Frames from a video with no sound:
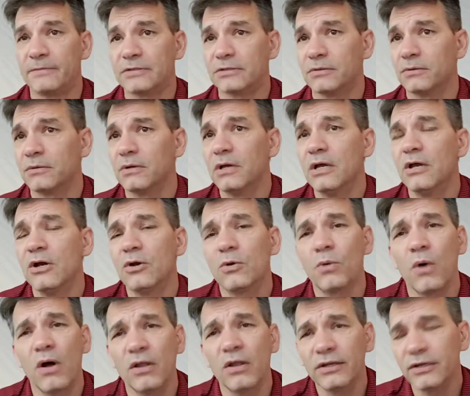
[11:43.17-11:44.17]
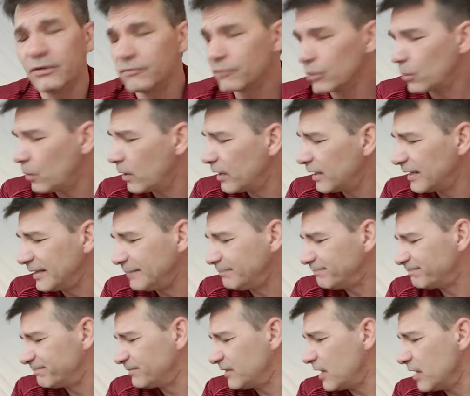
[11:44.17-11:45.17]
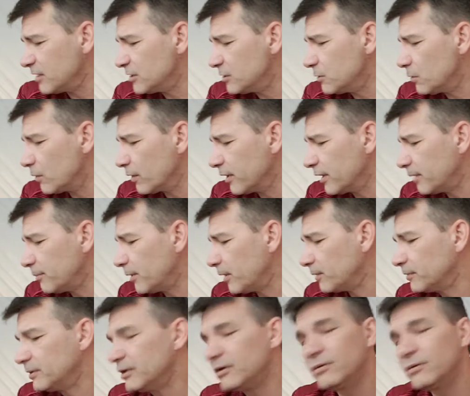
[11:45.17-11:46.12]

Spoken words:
So quality over quantity, not too worried about.